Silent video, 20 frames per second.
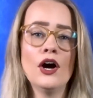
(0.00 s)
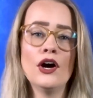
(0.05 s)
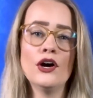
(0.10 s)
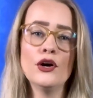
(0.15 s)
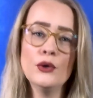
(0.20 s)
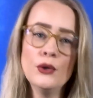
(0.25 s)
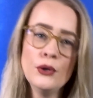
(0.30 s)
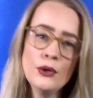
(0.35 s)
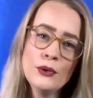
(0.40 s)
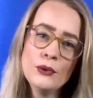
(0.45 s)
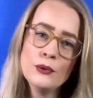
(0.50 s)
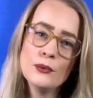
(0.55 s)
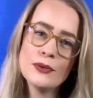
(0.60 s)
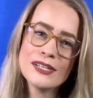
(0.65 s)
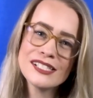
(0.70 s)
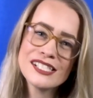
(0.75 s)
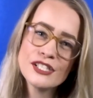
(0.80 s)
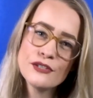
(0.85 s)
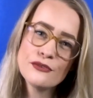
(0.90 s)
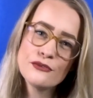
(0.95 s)
who
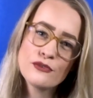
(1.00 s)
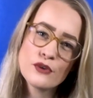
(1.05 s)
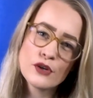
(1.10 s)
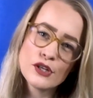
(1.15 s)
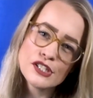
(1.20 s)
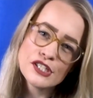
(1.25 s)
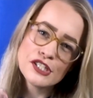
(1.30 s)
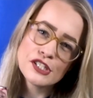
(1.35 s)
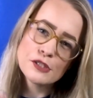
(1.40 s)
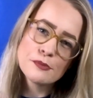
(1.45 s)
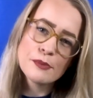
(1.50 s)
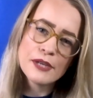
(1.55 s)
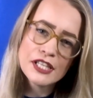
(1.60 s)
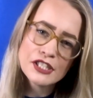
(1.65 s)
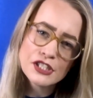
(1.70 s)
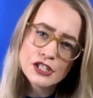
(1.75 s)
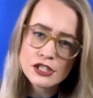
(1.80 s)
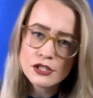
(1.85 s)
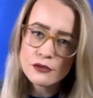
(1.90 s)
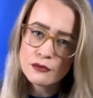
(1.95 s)
was the first
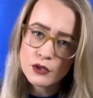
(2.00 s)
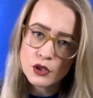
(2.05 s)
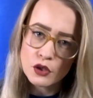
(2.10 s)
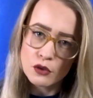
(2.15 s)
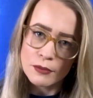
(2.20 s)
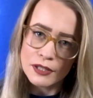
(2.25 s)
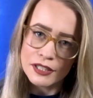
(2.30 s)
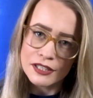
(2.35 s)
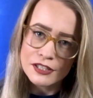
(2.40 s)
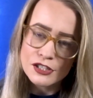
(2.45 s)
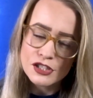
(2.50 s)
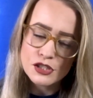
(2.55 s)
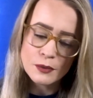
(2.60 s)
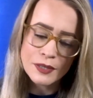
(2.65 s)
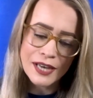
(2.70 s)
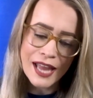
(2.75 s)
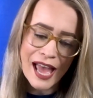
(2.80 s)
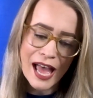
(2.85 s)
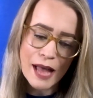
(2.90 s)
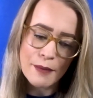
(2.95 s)
species of human to
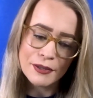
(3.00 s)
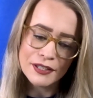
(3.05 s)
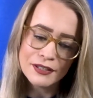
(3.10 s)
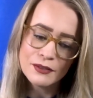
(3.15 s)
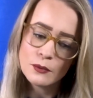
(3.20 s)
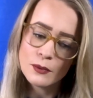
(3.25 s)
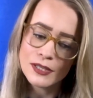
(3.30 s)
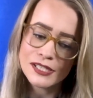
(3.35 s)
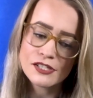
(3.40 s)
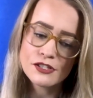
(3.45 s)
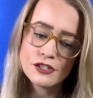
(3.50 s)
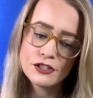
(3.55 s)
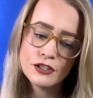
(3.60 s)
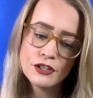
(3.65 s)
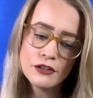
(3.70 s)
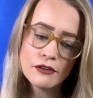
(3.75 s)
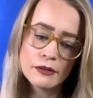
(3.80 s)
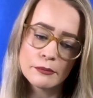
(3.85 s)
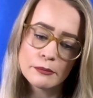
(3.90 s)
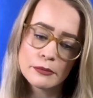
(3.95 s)
inhabit Western
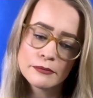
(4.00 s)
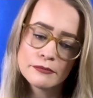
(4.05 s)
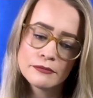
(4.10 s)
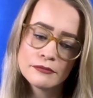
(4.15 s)
Europe?